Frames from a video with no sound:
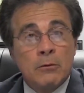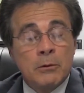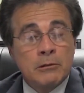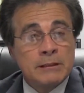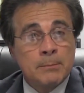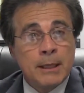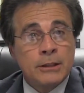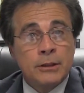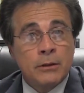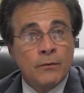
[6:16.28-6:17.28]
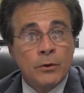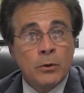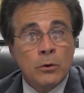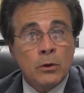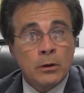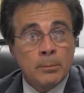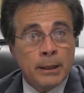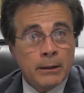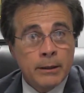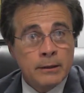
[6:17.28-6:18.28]
with respect to your funeral or
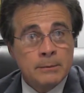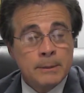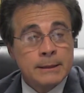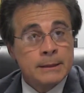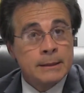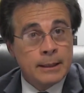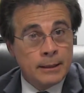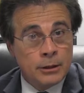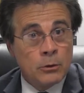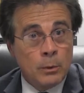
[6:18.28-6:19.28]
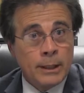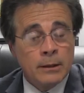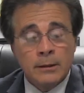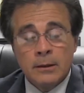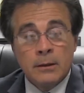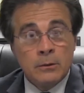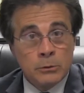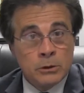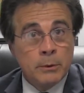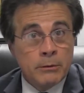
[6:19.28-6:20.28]
burial expenses in your will,
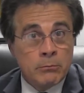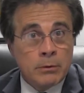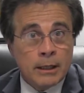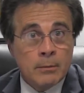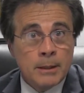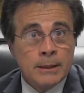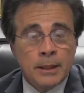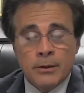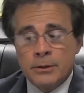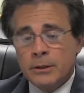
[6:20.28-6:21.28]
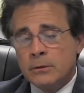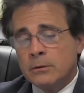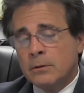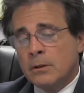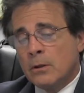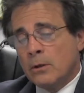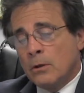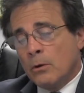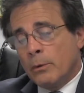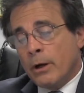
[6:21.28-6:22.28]
which we recommend that you do,
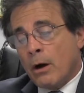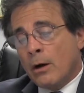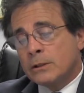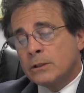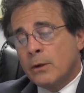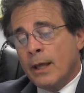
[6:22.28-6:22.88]
we also